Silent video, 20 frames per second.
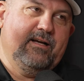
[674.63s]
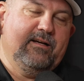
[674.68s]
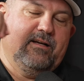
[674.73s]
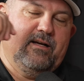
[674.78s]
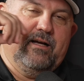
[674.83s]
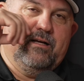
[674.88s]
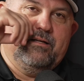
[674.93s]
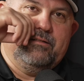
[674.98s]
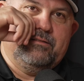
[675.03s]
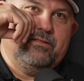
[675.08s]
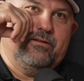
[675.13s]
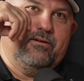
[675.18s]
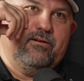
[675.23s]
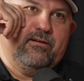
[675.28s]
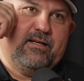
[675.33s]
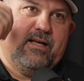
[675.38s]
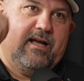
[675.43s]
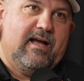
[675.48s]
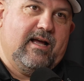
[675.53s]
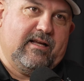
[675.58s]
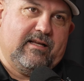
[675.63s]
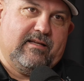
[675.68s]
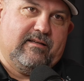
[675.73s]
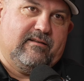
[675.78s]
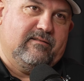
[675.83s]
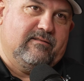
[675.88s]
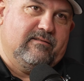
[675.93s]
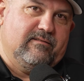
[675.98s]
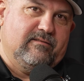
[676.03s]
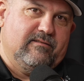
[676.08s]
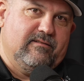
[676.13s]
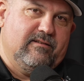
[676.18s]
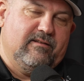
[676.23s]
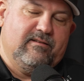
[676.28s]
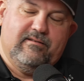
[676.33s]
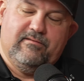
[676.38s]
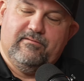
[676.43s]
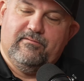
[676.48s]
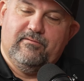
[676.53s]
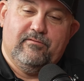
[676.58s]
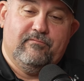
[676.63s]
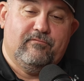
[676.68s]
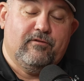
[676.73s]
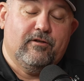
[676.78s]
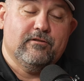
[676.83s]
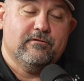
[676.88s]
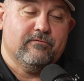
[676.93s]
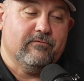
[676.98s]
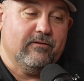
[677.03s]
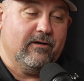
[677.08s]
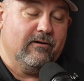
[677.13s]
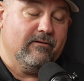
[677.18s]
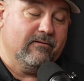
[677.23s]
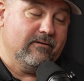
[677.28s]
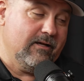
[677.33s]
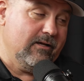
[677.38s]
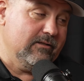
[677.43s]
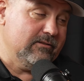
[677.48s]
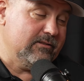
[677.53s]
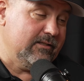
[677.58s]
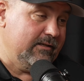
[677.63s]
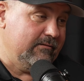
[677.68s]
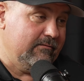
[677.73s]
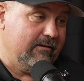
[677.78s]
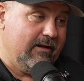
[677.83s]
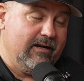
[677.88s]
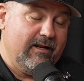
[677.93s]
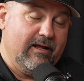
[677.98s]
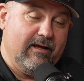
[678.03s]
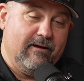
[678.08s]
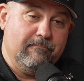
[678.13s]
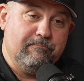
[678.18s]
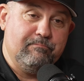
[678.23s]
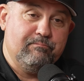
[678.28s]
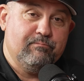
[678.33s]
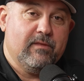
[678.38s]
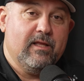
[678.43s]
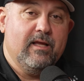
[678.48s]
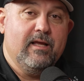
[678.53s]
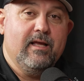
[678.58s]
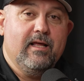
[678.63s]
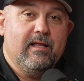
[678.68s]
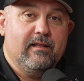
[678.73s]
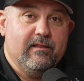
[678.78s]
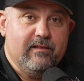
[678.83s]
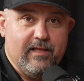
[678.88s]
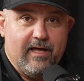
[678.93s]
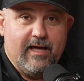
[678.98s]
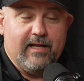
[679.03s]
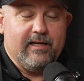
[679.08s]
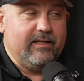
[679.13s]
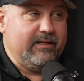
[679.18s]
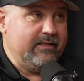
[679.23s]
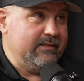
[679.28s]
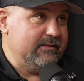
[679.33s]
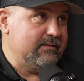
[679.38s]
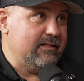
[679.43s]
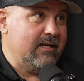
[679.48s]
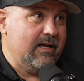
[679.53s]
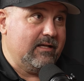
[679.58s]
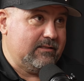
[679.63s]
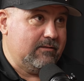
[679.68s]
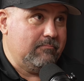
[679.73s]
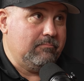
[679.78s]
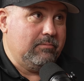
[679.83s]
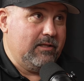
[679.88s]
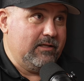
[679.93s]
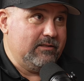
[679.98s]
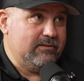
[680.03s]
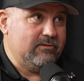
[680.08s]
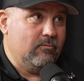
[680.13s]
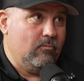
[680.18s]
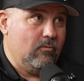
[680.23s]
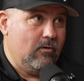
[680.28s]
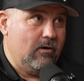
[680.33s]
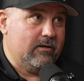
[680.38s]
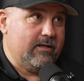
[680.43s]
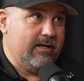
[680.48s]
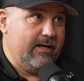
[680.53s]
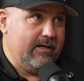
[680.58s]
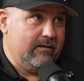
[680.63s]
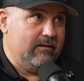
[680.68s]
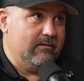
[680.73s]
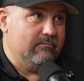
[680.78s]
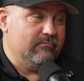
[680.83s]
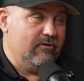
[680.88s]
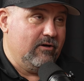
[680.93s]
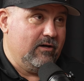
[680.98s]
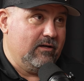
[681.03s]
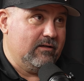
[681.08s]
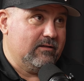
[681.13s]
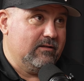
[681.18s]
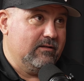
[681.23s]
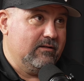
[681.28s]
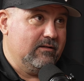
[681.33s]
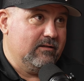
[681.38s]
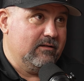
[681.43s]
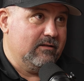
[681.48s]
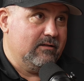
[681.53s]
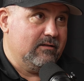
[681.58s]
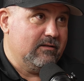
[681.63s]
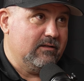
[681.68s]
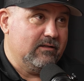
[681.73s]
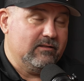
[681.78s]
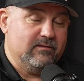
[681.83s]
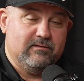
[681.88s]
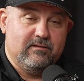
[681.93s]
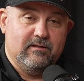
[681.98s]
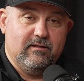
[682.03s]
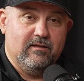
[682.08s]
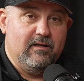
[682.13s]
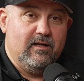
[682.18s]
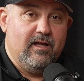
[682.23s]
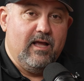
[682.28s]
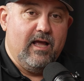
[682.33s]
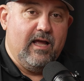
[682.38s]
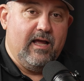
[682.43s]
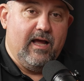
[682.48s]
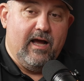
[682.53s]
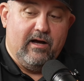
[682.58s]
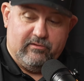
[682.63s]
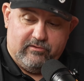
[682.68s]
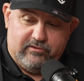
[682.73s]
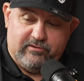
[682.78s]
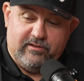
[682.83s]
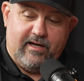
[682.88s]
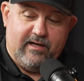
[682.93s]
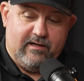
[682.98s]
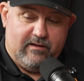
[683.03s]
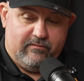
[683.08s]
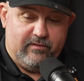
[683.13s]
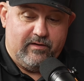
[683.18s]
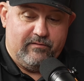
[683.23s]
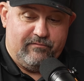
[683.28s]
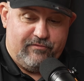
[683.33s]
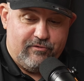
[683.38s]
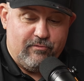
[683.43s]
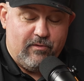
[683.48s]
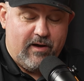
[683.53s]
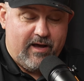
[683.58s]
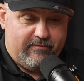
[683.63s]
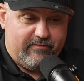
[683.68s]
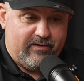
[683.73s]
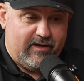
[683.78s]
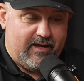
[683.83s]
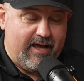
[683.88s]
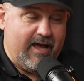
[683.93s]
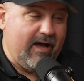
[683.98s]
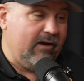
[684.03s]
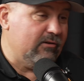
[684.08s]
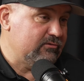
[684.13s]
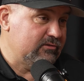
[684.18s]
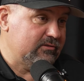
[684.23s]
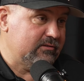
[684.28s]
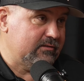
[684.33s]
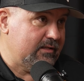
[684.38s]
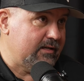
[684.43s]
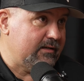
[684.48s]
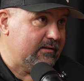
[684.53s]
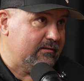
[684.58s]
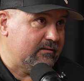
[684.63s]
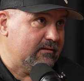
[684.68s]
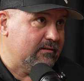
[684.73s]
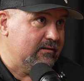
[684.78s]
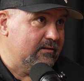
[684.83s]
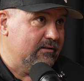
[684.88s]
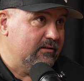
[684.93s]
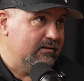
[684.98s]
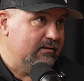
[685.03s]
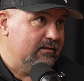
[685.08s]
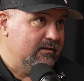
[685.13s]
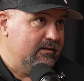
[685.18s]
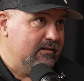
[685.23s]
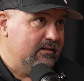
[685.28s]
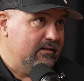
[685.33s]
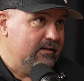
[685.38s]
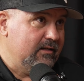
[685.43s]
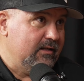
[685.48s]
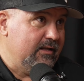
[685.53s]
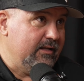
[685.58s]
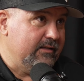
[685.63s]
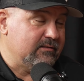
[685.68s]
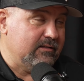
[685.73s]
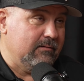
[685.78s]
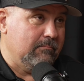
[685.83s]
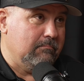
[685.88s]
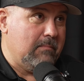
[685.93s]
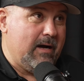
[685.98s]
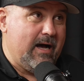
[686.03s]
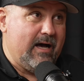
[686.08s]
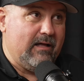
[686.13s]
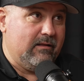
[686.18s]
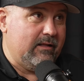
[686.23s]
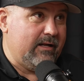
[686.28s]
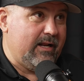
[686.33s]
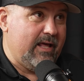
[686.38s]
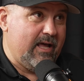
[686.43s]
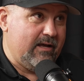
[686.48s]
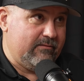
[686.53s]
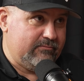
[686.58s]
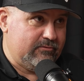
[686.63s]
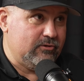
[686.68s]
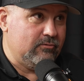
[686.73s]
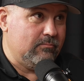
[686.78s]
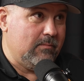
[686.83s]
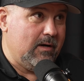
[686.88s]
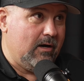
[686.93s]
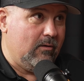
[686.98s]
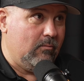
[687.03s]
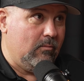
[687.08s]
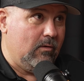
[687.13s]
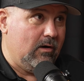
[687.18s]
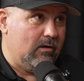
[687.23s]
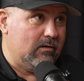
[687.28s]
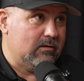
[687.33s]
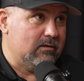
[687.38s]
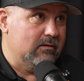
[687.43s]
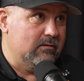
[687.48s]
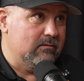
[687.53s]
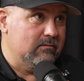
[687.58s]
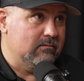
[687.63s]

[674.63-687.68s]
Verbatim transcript: I, I saw a guy. First of all, I'll tell you right now, that is not the place to walk out of drunk, because. Outside of if you have a house there, it's a mile and a half, two mile walk.